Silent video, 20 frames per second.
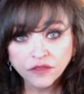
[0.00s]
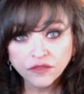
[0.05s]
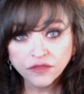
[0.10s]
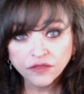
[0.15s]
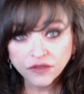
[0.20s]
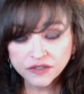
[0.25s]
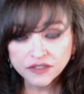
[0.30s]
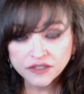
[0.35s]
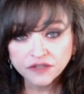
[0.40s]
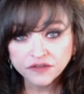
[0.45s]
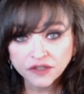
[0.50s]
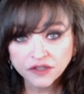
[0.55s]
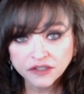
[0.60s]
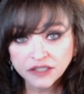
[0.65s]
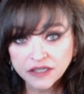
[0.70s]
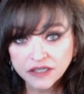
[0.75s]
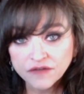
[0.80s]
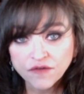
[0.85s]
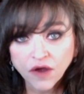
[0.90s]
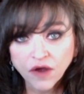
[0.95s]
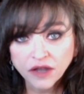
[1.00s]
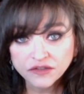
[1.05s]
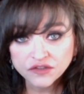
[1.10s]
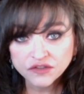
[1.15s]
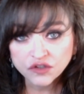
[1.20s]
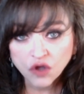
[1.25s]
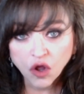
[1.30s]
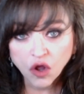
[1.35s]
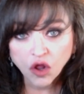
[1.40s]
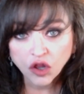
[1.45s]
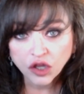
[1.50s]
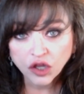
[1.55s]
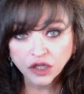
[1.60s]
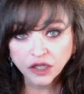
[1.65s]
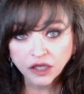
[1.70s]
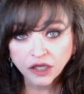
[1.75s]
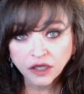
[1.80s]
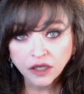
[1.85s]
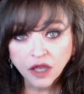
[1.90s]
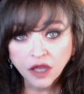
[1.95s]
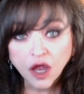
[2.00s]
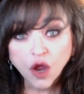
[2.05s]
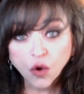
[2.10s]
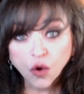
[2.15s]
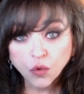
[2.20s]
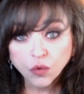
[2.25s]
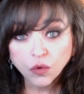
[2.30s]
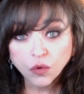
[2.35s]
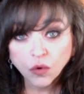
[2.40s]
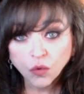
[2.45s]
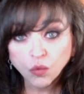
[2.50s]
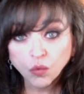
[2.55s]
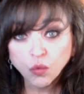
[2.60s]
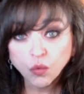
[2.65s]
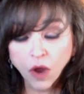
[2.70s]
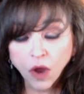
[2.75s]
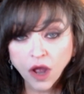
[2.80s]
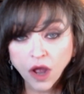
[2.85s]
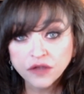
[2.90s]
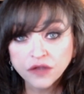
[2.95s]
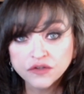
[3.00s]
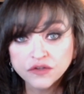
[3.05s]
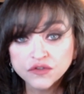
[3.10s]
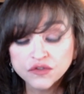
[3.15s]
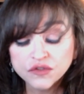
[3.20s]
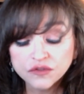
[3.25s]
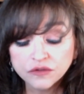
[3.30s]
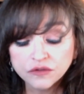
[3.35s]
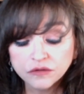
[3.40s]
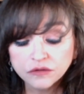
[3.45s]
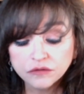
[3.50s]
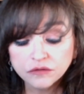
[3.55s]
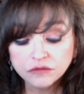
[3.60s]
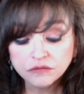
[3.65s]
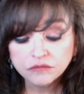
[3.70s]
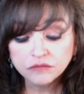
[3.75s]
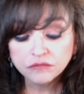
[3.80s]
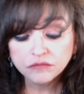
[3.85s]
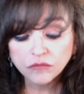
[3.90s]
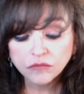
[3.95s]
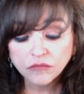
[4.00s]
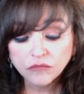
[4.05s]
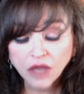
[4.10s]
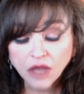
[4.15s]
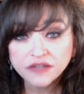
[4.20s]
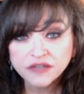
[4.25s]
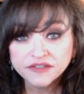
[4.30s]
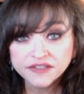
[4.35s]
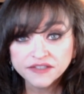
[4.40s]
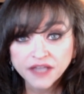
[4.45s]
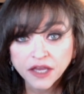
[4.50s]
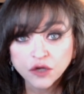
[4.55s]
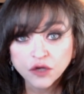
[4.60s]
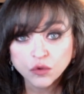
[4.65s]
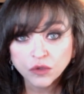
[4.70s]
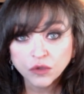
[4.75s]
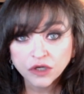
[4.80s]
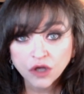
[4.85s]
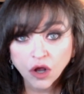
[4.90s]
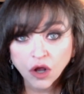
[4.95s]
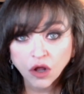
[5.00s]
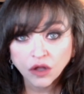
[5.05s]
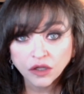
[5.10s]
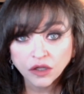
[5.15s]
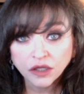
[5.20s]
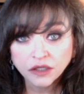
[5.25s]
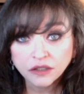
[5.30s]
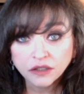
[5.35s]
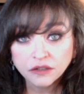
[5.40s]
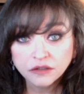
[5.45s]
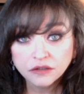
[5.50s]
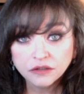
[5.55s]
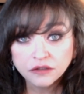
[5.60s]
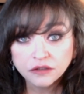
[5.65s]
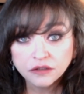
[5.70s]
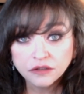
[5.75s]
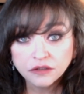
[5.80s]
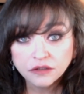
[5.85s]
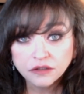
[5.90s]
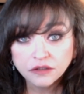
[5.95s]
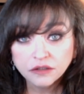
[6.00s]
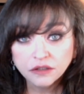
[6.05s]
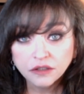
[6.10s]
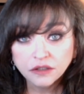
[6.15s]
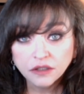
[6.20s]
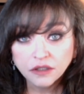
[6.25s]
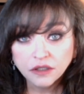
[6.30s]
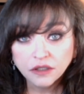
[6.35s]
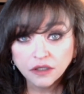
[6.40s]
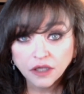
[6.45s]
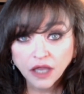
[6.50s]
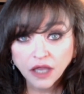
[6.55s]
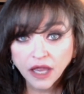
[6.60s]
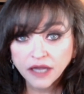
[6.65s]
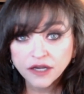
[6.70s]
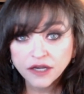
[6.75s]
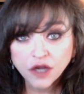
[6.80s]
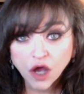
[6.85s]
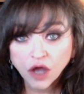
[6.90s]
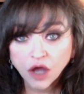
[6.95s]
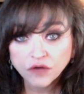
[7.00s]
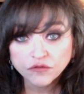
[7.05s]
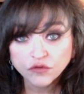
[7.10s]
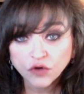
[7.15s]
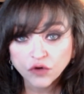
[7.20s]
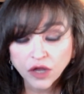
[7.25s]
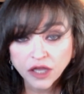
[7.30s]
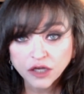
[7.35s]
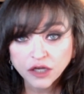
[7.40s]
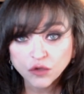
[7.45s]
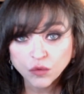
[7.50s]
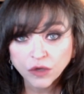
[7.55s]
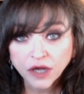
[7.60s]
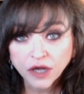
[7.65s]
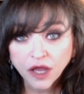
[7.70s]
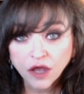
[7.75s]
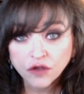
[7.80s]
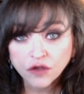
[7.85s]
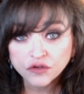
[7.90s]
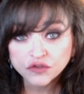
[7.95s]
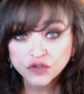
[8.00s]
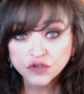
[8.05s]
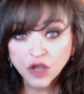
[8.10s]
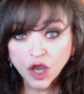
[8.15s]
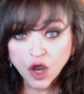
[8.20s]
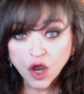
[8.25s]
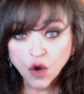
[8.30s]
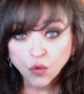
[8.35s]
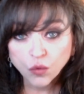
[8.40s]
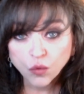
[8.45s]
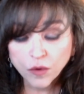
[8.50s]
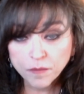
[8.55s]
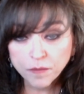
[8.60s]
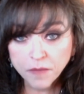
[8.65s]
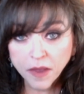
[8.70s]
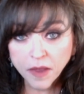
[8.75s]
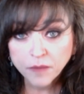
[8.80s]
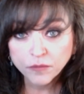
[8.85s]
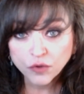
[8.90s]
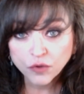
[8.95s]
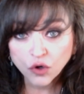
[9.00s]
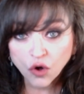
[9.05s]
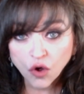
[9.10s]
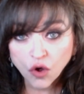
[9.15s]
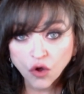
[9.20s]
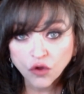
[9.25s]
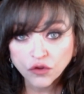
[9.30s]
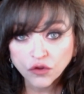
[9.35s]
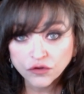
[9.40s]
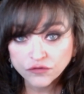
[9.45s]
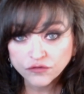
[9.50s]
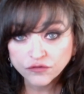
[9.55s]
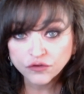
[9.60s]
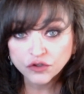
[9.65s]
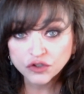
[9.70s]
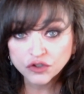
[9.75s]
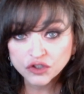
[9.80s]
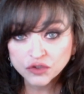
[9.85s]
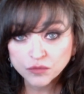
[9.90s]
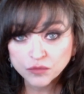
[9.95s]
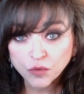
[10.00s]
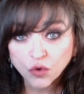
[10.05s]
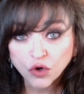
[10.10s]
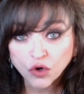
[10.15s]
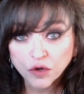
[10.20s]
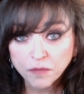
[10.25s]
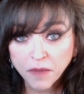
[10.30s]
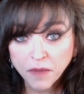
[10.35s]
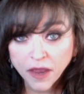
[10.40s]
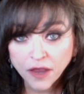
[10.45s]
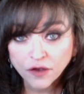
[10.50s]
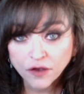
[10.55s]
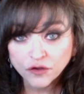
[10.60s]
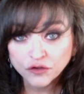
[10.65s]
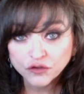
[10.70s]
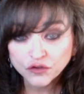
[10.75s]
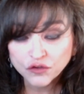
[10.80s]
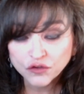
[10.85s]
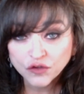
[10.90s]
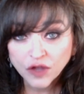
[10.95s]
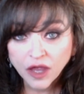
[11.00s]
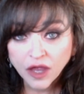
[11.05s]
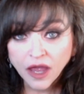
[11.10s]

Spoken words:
The Levites' calling was a sacred calling and not for anyone else. Remember, all the firstborn males